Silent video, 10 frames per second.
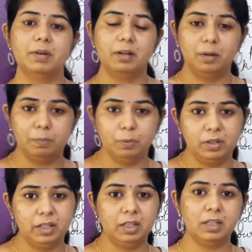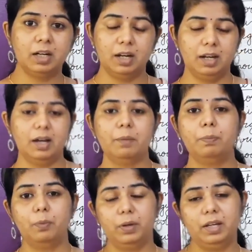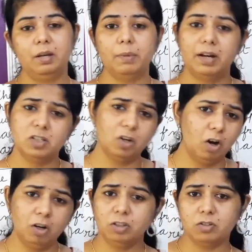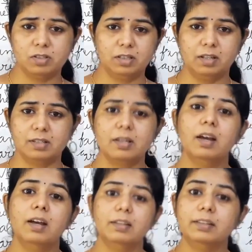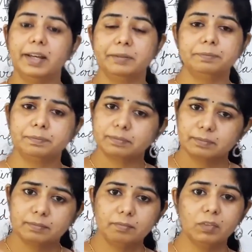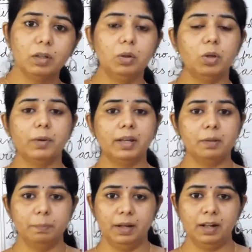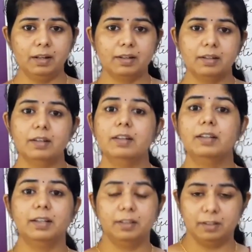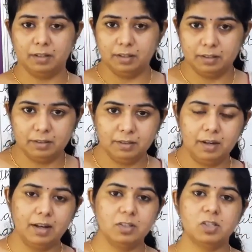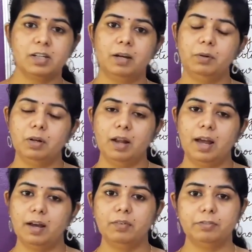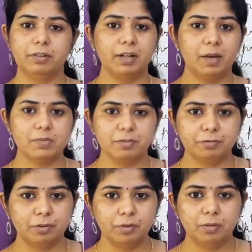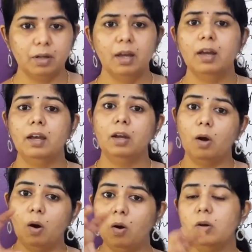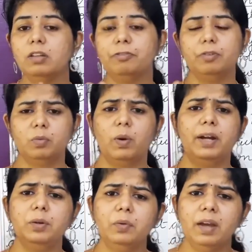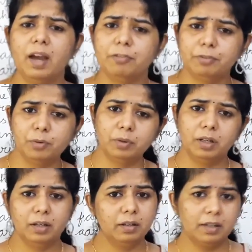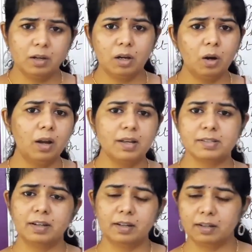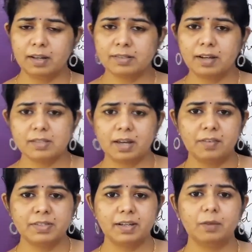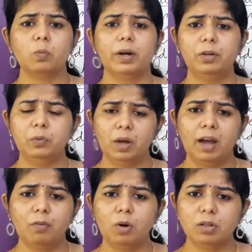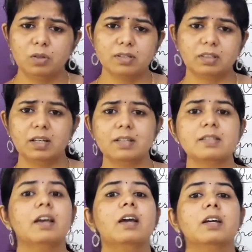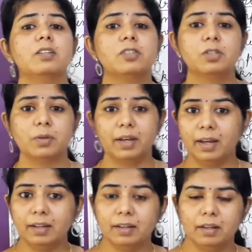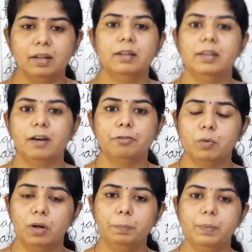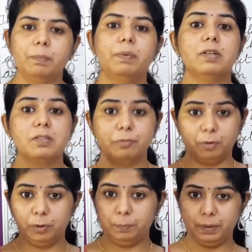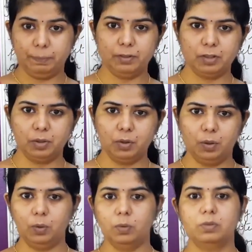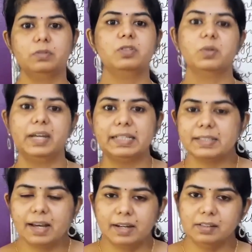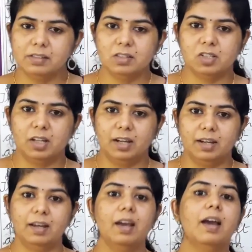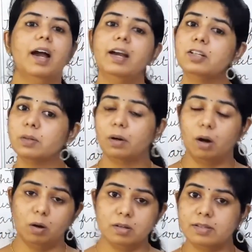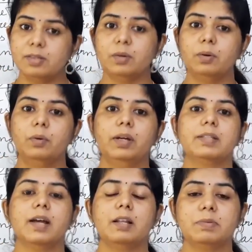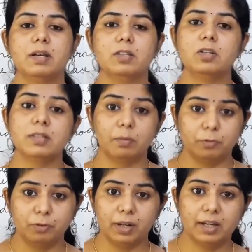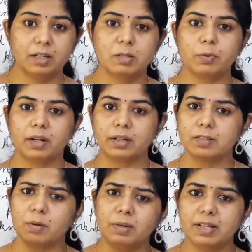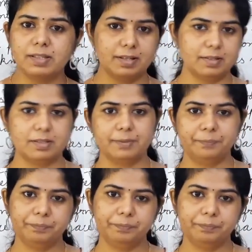yogurt, kadila, puri, bhaji, all those things. Then you will drink milk. In lunchtime you will have different types of food. Normal the food. Why do we have food? That under last class I have said. Why do we have all those things? To get, for what purpose? For you people to grow, to get energy. And also it helps us to some food items protect us from diseases.